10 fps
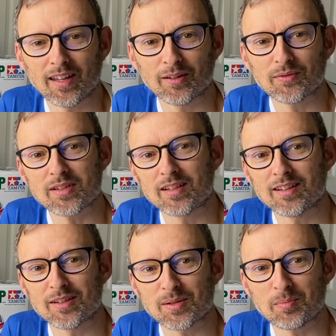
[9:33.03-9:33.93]
then obviously
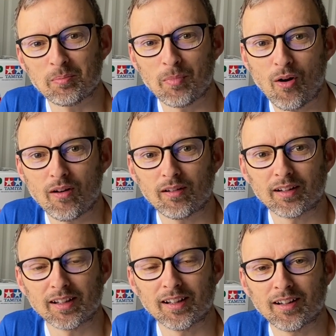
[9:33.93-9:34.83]
there's
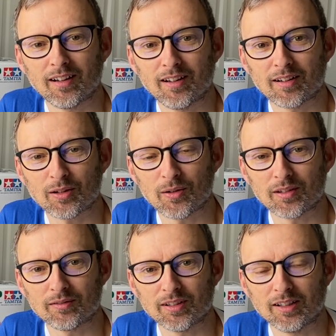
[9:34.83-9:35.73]
my kind
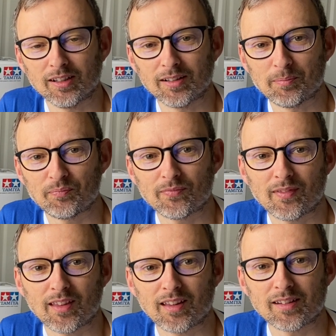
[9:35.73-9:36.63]
of
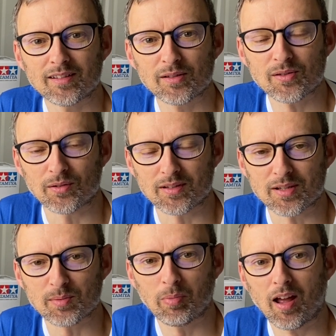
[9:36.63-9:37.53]
sort of
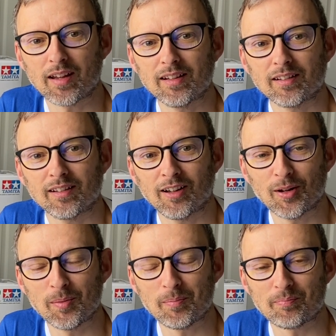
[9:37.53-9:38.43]
display
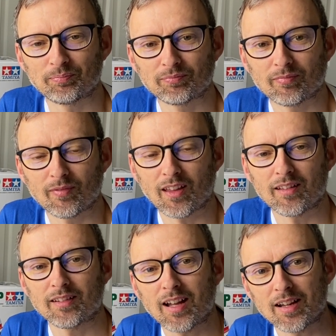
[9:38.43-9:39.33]

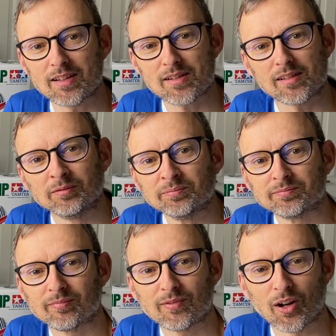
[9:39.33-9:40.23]
case
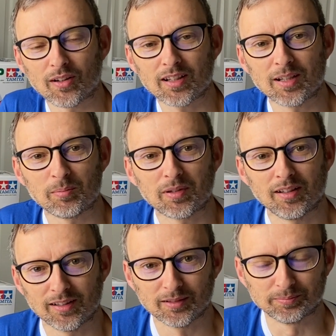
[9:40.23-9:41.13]
that I keep
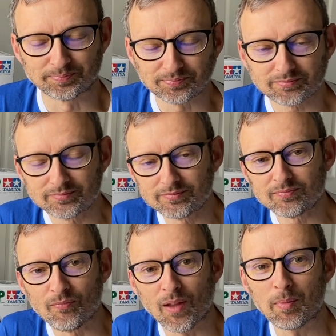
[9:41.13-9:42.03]

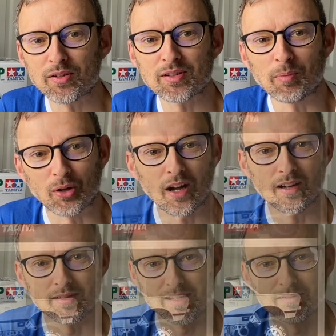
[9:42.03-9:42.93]
most of my
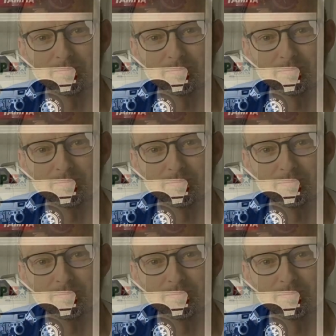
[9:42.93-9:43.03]
cars in.